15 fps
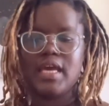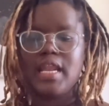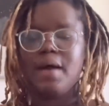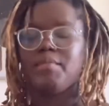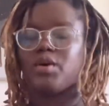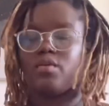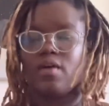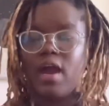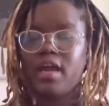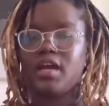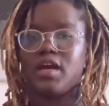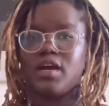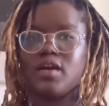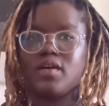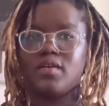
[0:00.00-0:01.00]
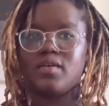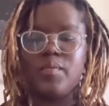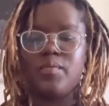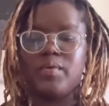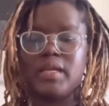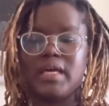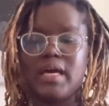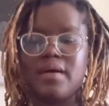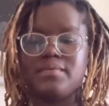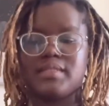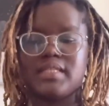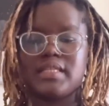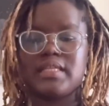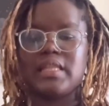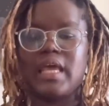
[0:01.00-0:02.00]
And I'm a crier when it
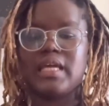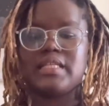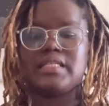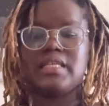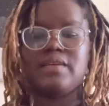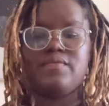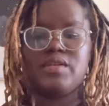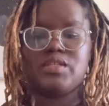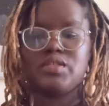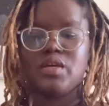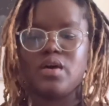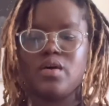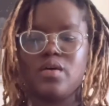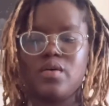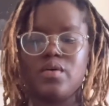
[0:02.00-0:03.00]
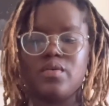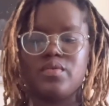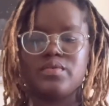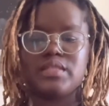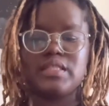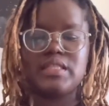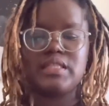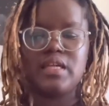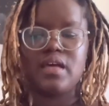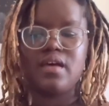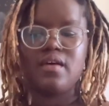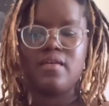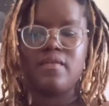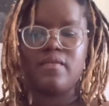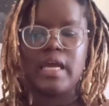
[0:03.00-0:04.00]
comes to like TV shows and
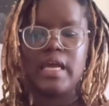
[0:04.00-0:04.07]
stuff.